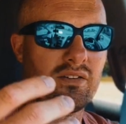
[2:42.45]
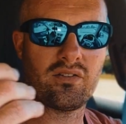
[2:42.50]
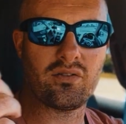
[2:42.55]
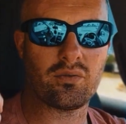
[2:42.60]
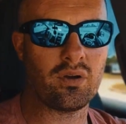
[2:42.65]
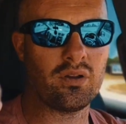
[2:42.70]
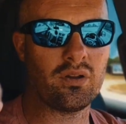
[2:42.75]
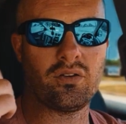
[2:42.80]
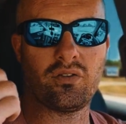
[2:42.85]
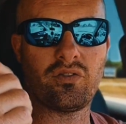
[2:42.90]
that
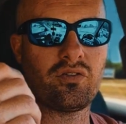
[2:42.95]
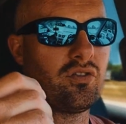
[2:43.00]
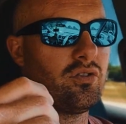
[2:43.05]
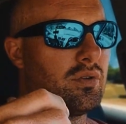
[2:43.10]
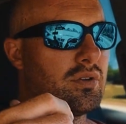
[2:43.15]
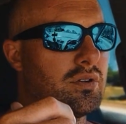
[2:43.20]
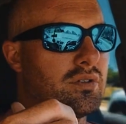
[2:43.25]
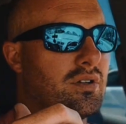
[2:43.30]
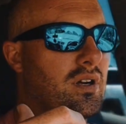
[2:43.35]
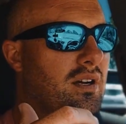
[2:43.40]
run those
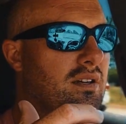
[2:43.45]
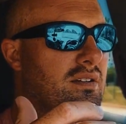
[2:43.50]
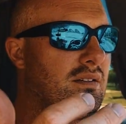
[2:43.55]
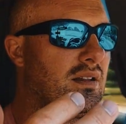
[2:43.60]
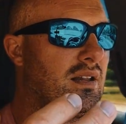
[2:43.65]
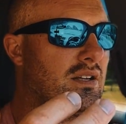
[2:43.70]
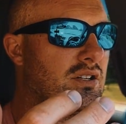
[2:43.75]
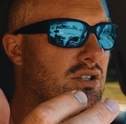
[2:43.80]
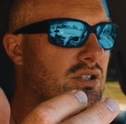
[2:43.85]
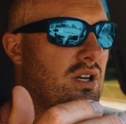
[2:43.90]
sewer trucks
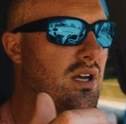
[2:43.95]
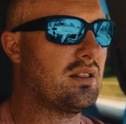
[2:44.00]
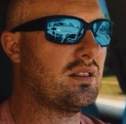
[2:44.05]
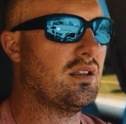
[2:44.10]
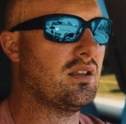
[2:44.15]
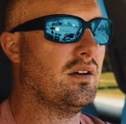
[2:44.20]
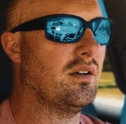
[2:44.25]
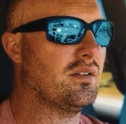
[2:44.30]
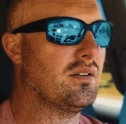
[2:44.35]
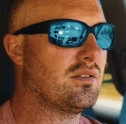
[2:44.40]
that jet
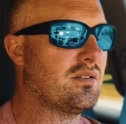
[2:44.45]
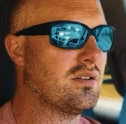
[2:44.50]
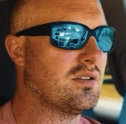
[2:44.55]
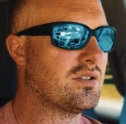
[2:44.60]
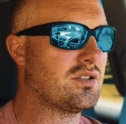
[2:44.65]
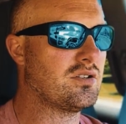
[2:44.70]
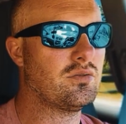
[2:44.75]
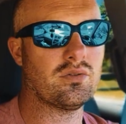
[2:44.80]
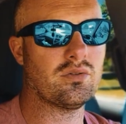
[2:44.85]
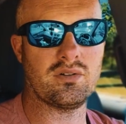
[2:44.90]
the the
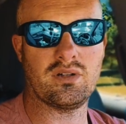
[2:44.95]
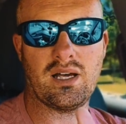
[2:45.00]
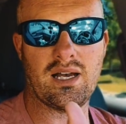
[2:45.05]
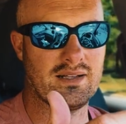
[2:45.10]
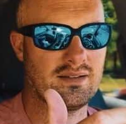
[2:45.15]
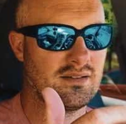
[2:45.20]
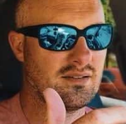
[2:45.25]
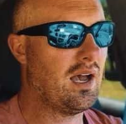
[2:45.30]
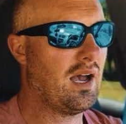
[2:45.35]
sewer lines.